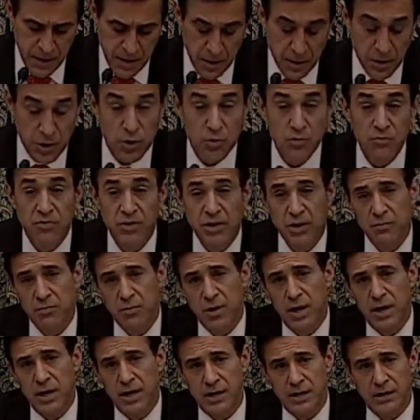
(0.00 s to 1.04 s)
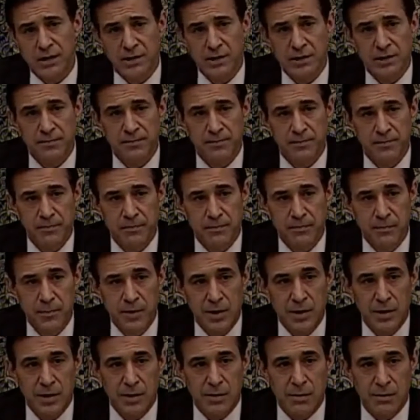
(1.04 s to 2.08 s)
UV rays.
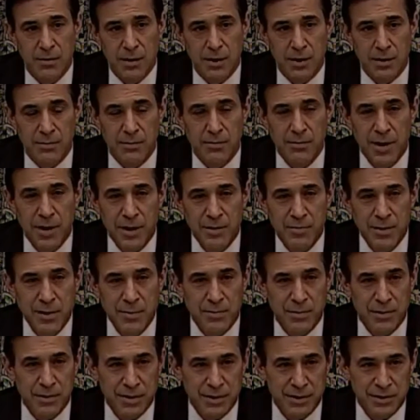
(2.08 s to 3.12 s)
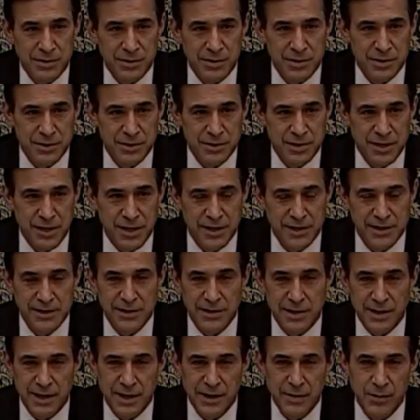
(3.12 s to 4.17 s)
There are many people in the, in the stands
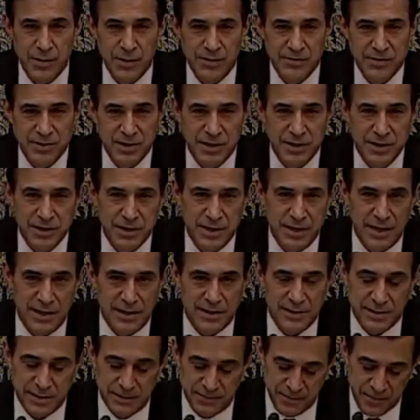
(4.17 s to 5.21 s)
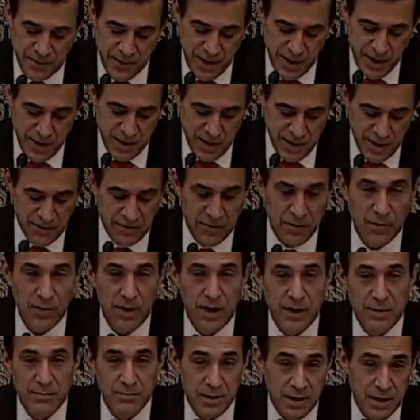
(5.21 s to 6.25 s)
today who have suntans. If they're
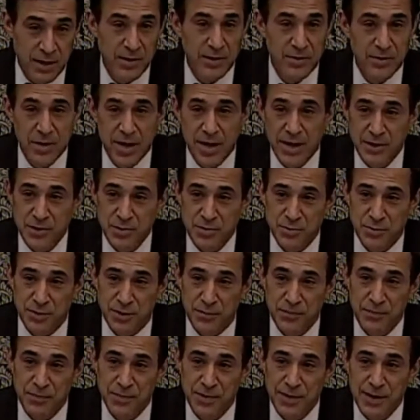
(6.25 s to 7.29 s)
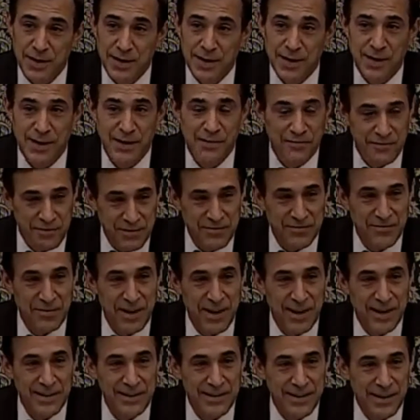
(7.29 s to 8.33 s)
like me, they're natural. If, in
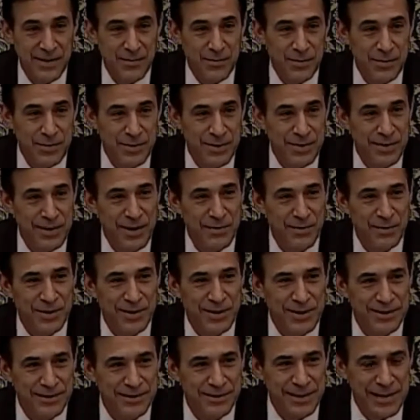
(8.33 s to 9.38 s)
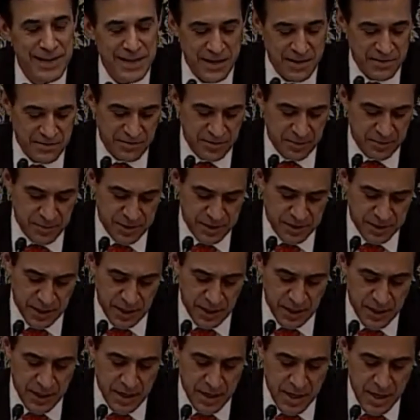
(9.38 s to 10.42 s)
fact, they were, they were gleaned from the
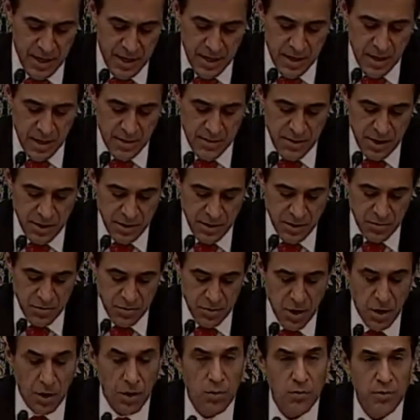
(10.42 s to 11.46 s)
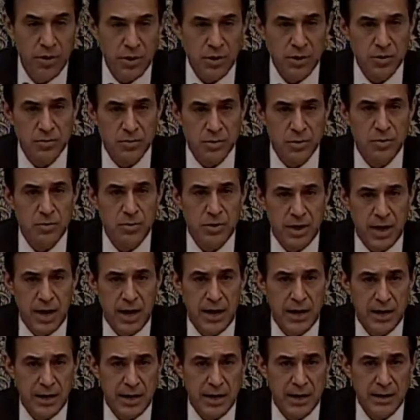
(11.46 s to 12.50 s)
sun, then you know that you do it
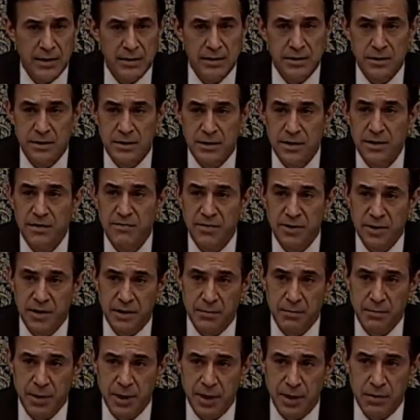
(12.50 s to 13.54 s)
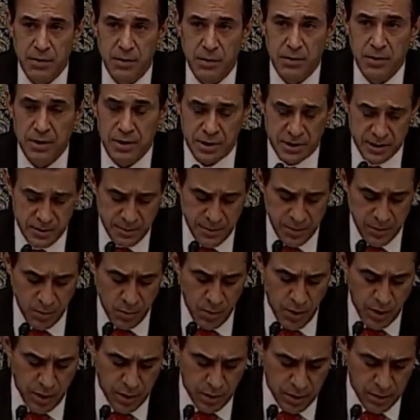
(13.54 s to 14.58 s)
at a significant peril that has been
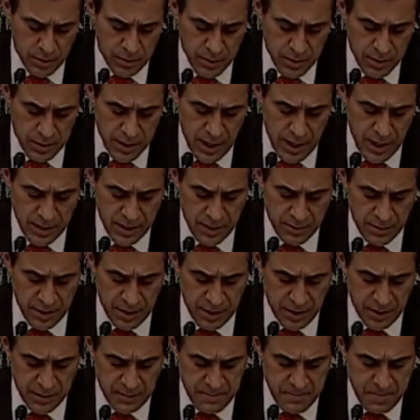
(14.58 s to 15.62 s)
well documented.